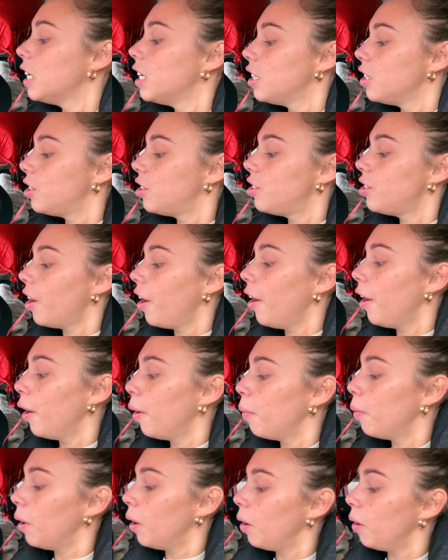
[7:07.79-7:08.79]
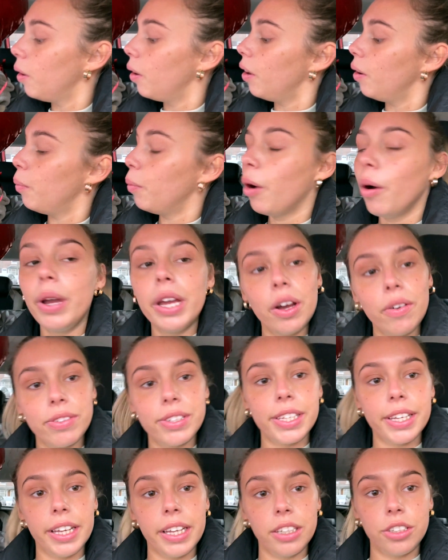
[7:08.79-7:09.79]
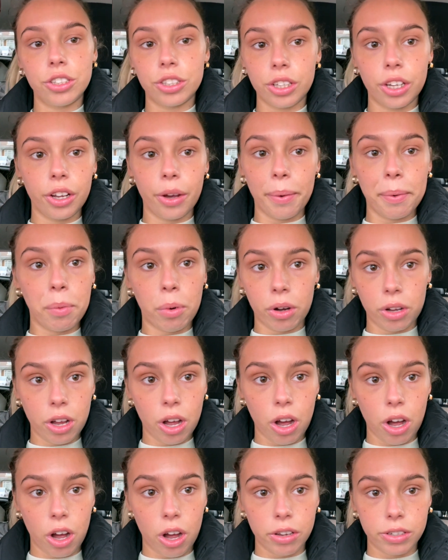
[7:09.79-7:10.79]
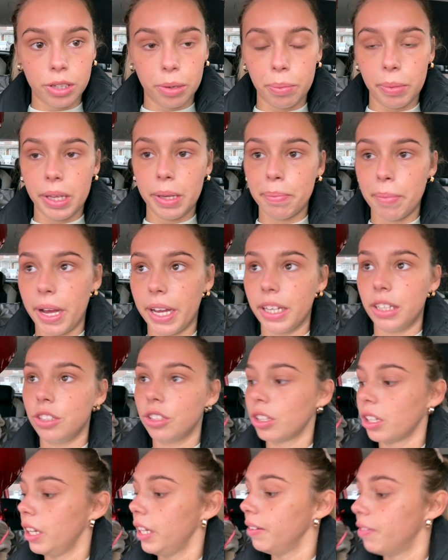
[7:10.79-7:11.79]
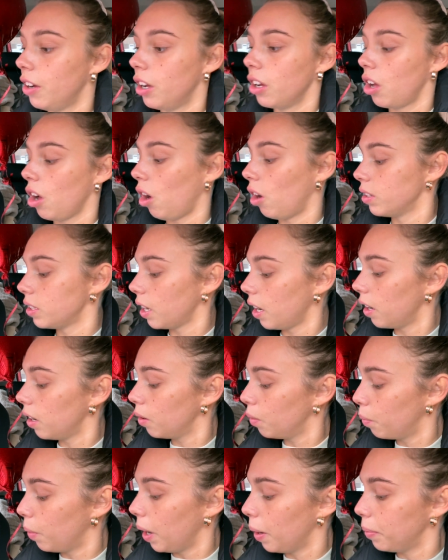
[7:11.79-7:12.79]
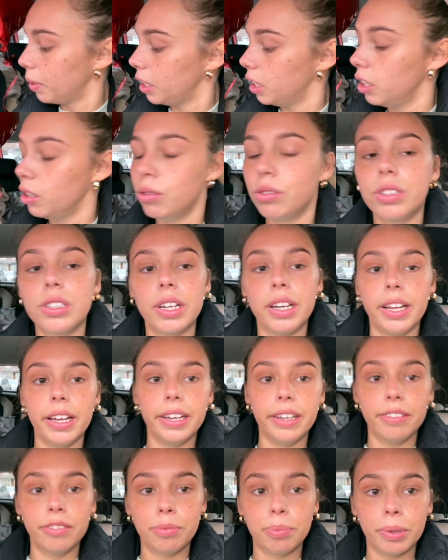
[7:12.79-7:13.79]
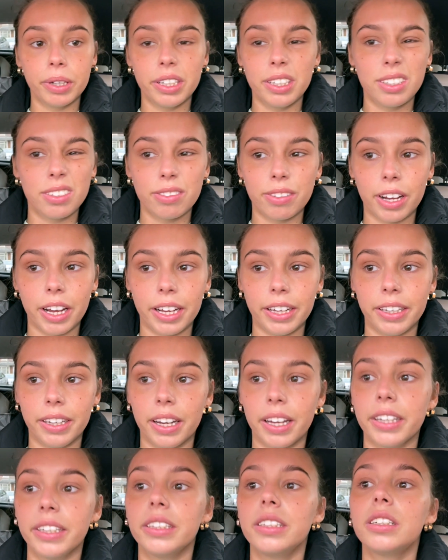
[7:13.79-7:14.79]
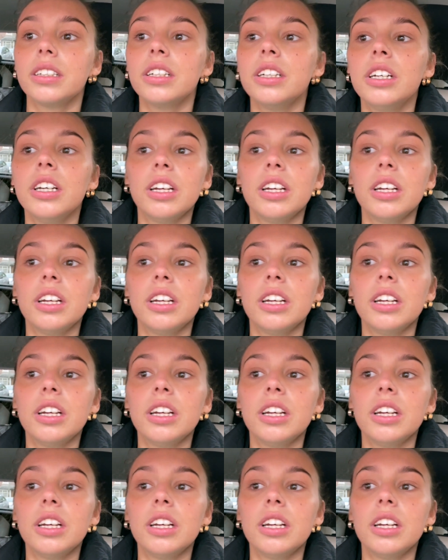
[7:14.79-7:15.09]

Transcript: So we're obviously just gonna go in one car, so me and Mike are just gonna leave our cars at where we used to live, but it's fine, like